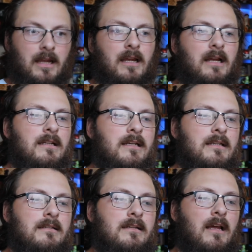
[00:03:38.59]
And
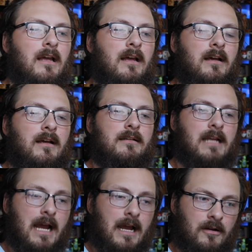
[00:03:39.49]
then
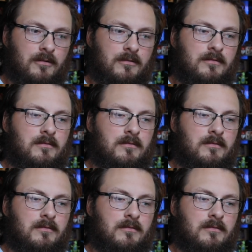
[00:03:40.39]
now